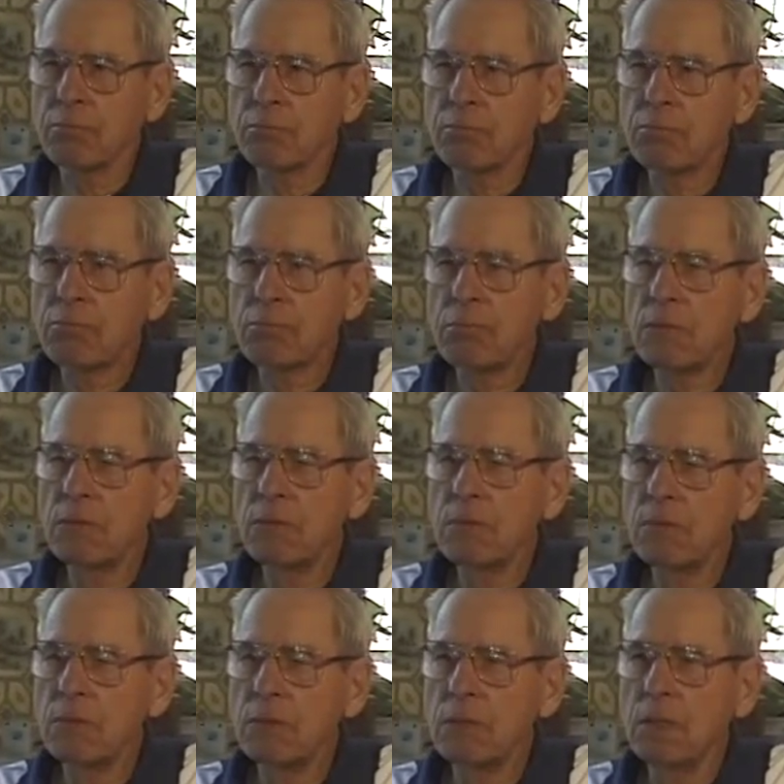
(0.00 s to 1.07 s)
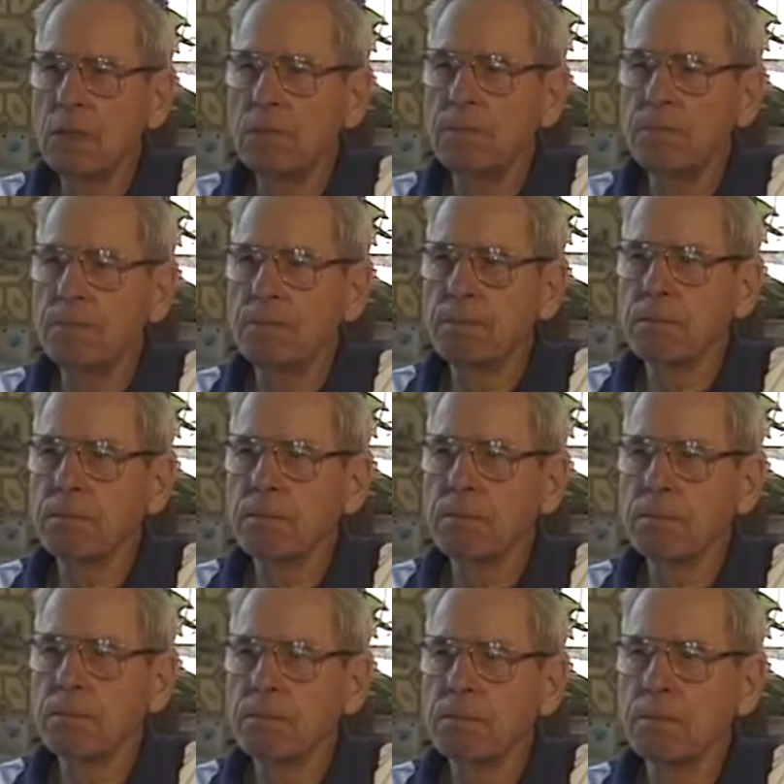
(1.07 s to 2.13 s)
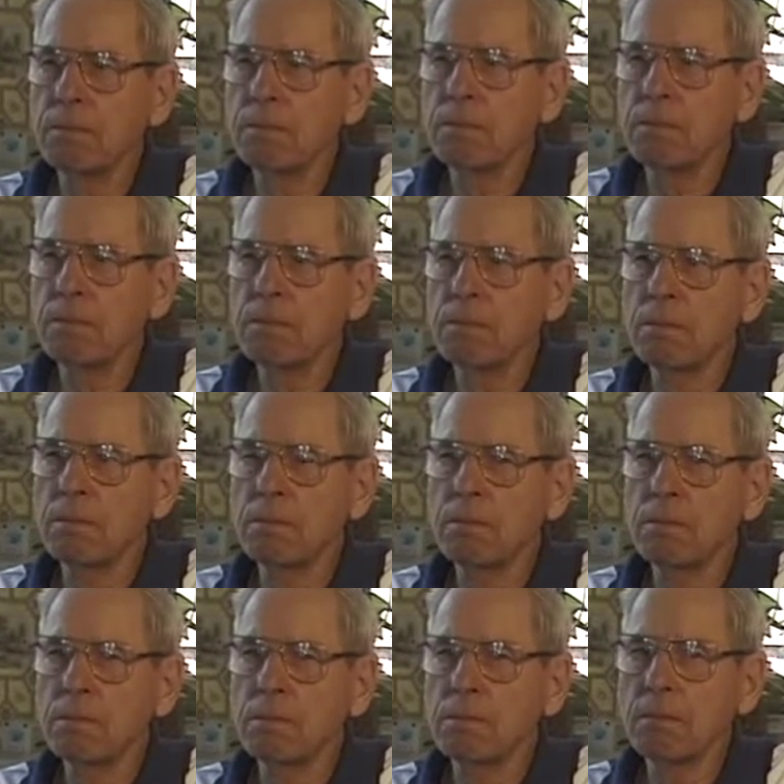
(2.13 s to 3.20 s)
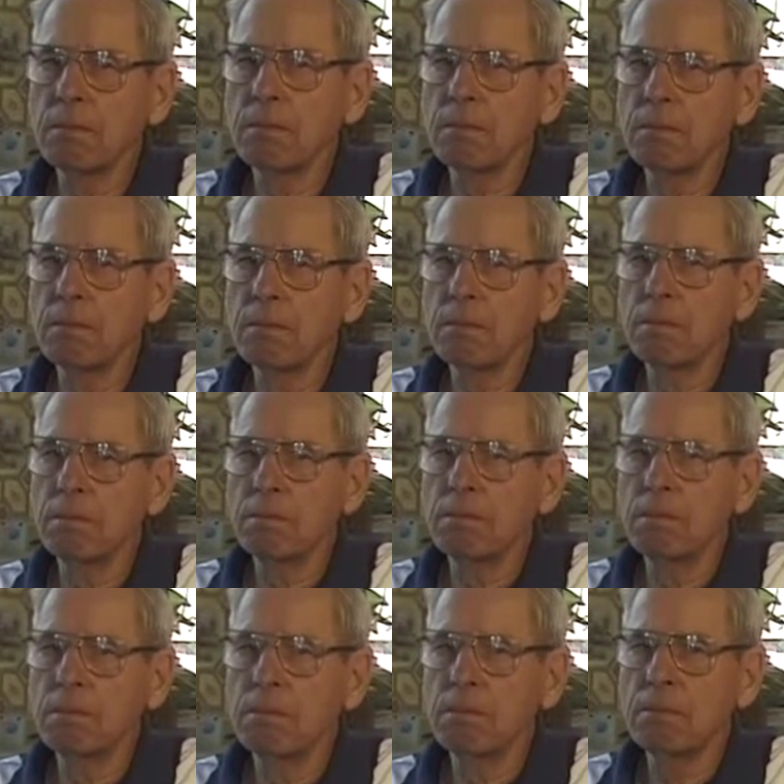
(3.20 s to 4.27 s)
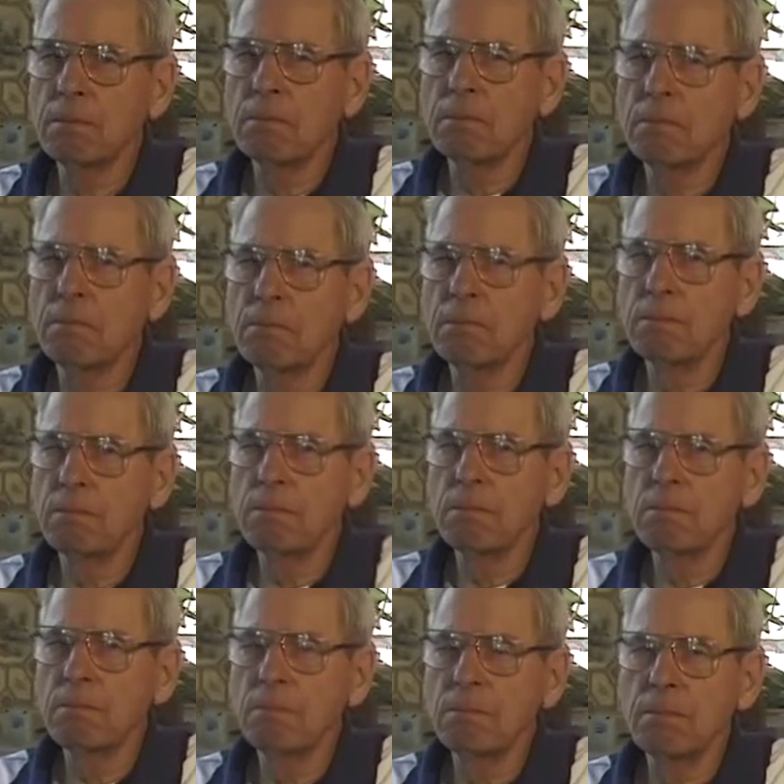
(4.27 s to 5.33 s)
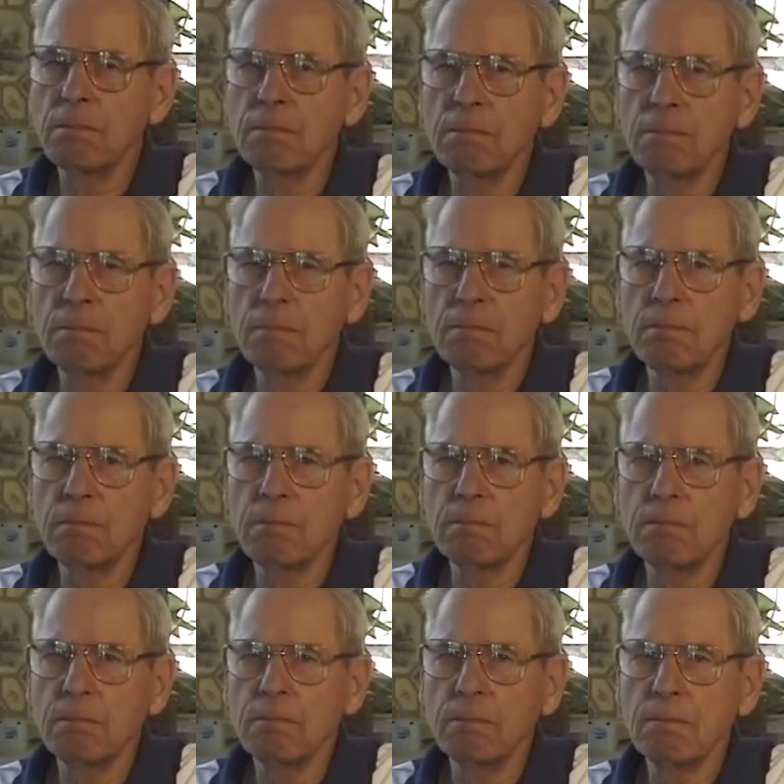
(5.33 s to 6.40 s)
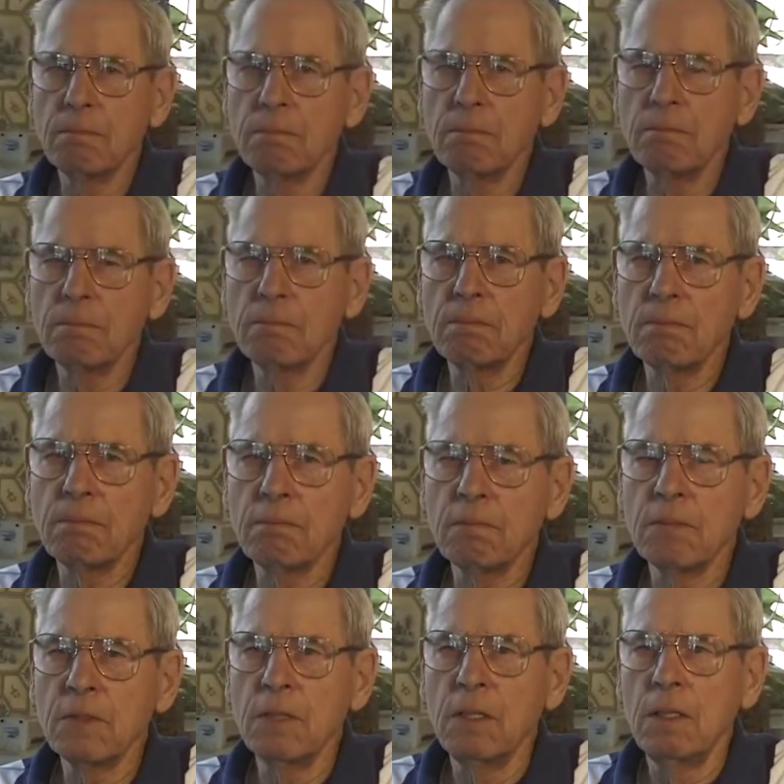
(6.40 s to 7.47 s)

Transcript: Did you ever, this is a little bit off the subject, but did you ever have aspirations to do something else besides photography?